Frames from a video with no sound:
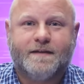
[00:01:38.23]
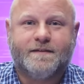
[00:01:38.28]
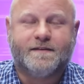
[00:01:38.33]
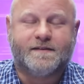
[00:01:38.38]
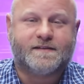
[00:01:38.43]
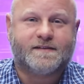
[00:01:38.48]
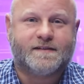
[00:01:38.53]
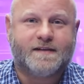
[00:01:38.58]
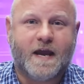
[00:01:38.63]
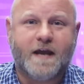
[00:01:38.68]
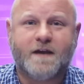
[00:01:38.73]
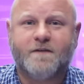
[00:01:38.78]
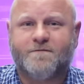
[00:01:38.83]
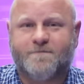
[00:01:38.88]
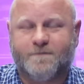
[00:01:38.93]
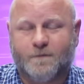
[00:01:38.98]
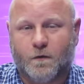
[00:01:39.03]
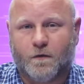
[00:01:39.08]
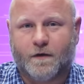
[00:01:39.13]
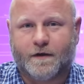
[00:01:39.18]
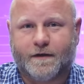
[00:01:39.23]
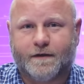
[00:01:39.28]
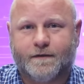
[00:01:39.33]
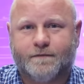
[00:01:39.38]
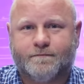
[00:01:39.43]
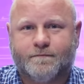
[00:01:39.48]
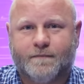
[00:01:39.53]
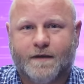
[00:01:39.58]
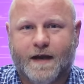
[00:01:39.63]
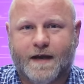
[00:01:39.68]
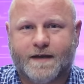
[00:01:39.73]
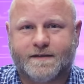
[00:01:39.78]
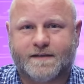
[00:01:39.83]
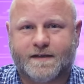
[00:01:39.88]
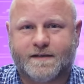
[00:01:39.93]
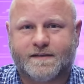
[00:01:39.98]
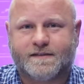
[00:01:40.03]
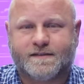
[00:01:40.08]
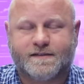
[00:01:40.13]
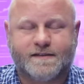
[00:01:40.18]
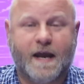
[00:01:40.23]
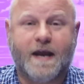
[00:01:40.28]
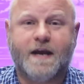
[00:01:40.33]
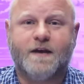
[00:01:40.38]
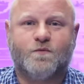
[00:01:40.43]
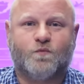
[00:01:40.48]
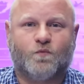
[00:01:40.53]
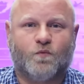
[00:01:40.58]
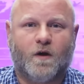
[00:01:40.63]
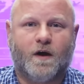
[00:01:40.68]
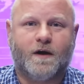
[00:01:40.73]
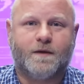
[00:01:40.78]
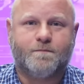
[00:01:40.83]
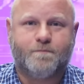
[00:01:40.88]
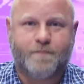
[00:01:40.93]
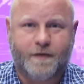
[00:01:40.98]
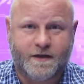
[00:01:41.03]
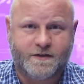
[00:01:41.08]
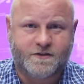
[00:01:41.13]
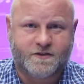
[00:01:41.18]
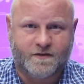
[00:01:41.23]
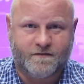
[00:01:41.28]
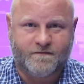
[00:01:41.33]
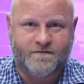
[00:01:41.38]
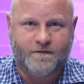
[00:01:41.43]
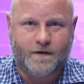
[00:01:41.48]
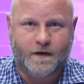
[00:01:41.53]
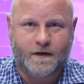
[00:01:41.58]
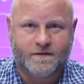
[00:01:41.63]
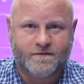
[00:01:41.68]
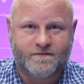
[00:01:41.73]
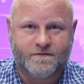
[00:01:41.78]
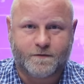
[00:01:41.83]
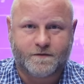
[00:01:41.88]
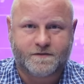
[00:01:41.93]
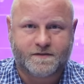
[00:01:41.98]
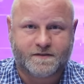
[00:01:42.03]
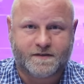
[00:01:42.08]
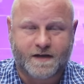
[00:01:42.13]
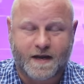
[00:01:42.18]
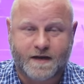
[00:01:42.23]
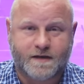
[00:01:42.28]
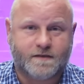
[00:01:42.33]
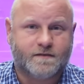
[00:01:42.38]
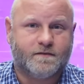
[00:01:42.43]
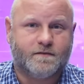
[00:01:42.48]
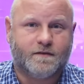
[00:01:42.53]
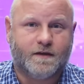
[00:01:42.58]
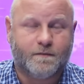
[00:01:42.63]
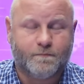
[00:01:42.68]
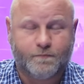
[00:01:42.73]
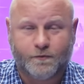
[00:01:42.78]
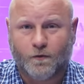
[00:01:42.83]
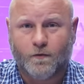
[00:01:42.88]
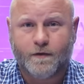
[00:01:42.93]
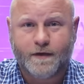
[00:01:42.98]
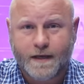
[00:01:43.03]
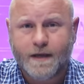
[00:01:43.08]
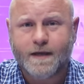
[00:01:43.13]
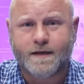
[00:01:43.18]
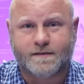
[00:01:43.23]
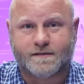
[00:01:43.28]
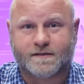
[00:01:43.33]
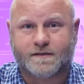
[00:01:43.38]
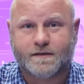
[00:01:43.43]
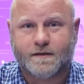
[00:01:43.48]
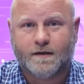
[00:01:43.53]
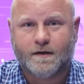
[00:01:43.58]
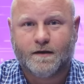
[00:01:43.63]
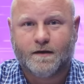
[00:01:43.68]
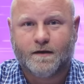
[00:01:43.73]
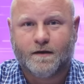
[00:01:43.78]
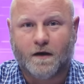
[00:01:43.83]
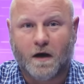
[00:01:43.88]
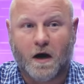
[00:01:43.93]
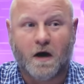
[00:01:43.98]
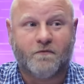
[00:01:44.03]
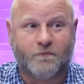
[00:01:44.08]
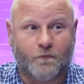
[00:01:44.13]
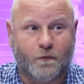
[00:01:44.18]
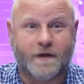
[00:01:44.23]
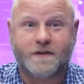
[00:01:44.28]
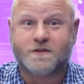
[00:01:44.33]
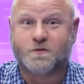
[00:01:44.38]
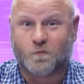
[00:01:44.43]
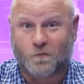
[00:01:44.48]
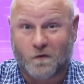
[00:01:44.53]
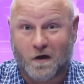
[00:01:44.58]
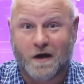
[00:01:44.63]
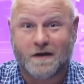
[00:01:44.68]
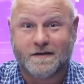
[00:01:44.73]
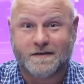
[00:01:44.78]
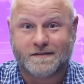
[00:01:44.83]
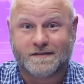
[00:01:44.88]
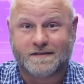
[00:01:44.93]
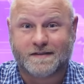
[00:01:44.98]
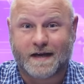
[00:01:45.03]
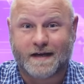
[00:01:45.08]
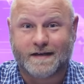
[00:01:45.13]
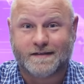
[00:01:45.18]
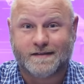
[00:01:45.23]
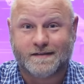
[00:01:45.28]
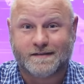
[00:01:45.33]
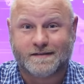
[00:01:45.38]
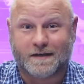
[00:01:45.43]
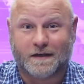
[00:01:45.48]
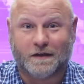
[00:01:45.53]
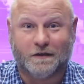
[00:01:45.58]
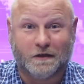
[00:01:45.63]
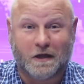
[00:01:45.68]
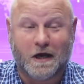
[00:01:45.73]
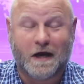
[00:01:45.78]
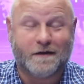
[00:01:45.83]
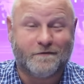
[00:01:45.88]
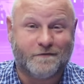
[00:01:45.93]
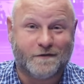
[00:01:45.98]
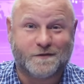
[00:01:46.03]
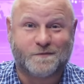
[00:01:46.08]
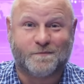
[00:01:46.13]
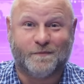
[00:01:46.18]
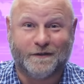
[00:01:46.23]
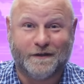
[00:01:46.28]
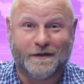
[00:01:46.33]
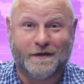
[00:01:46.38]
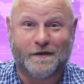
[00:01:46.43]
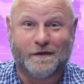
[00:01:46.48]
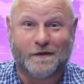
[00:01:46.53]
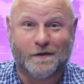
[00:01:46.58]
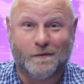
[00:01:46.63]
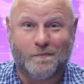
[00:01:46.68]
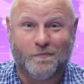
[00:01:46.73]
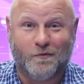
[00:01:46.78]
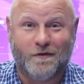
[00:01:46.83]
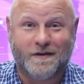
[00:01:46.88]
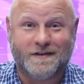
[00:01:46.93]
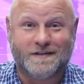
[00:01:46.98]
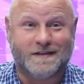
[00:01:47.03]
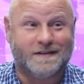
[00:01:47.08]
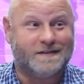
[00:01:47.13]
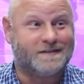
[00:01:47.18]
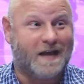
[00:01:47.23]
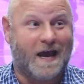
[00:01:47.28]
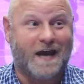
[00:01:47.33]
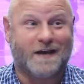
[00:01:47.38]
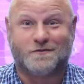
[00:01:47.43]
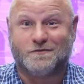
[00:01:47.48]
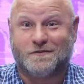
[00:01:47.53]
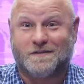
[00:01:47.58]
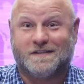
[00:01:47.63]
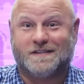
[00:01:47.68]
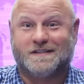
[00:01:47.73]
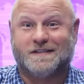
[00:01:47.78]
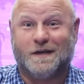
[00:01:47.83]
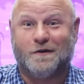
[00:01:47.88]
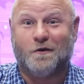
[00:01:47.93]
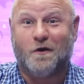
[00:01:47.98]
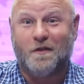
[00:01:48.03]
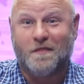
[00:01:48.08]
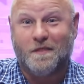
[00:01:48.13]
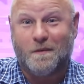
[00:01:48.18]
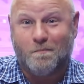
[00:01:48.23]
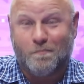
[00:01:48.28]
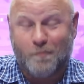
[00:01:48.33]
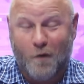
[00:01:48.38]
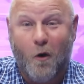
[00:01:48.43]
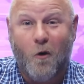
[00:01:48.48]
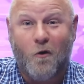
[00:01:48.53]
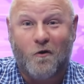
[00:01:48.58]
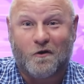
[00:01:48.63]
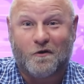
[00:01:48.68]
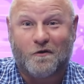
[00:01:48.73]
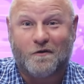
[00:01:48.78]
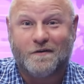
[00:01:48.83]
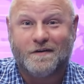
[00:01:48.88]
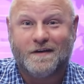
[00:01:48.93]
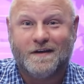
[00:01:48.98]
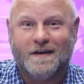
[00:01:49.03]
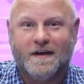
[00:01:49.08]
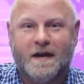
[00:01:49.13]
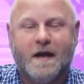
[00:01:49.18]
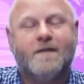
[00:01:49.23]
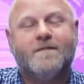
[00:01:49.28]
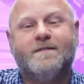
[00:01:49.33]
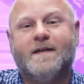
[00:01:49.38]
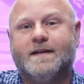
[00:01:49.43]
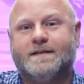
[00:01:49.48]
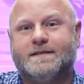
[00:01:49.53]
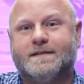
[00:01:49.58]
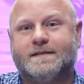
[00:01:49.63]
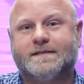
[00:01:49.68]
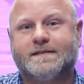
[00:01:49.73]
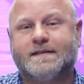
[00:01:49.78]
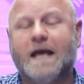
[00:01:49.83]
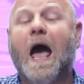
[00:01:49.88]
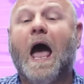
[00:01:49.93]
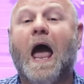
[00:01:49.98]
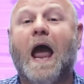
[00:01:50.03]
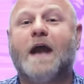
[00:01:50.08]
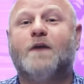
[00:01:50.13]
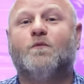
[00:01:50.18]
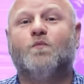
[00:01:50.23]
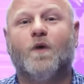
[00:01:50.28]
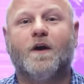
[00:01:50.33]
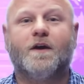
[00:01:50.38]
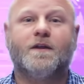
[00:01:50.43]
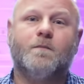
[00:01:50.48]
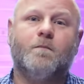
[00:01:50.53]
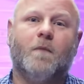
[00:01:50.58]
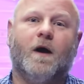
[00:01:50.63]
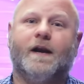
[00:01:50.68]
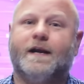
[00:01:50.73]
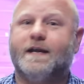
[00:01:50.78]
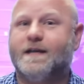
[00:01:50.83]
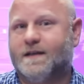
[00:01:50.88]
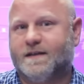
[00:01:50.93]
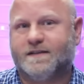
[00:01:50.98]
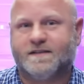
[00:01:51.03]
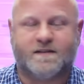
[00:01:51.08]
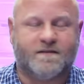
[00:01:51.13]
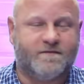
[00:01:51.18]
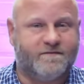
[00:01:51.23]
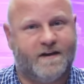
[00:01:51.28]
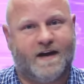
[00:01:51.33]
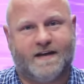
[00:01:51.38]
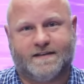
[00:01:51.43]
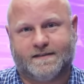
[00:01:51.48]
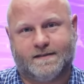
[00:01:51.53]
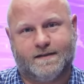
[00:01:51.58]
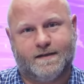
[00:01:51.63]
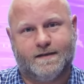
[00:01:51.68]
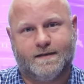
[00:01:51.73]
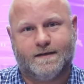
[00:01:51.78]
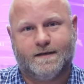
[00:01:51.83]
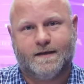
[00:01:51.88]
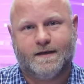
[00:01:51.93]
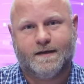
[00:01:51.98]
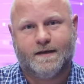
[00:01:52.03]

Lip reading: The state of Florida has a state-run pension fund for state employees, of which Ron DeSantis and a lot of his political appointees actually sit on the board that decide where the money gets invested.